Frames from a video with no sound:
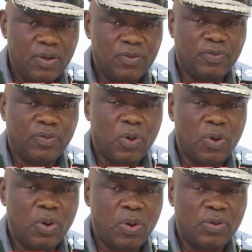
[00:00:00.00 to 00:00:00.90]

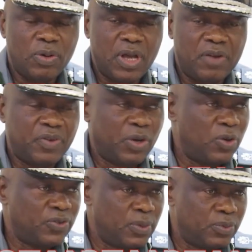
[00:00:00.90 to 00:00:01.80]
For every
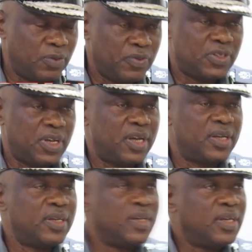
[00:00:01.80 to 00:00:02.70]
customs officer,
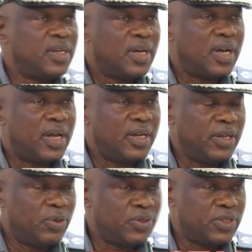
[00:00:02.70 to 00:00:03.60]

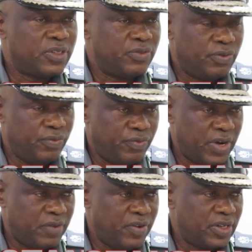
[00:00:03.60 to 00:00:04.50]
Lagos is
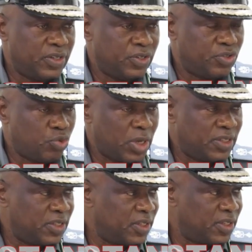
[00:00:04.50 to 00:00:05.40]
very, very
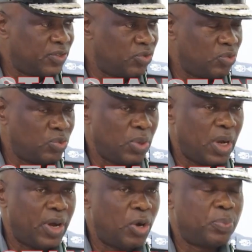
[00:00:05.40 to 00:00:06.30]
strategic to
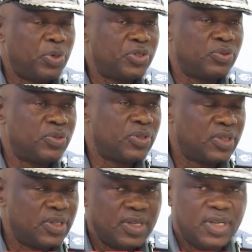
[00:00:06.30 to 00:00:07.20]
our operations.
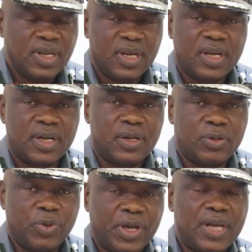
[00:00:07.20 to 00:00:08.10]

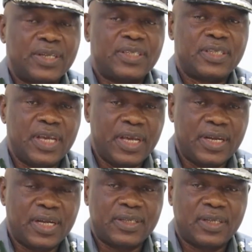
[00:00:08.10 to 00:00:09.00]
We can say
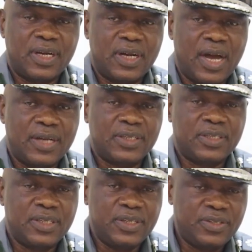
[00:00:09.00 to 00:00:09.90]
that as
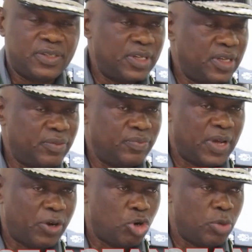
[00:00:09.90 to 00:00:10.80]
it is the
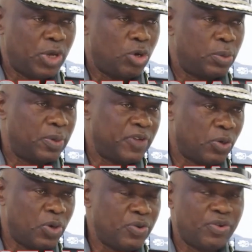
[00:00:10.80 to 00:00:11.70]
economic hub of the
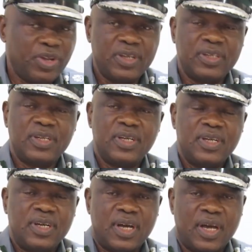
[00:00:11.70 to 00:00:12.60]
country,
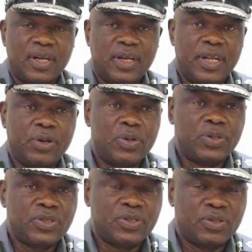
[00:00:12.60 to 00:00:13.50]

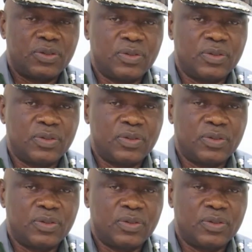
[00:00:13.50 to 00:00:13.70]
Lagos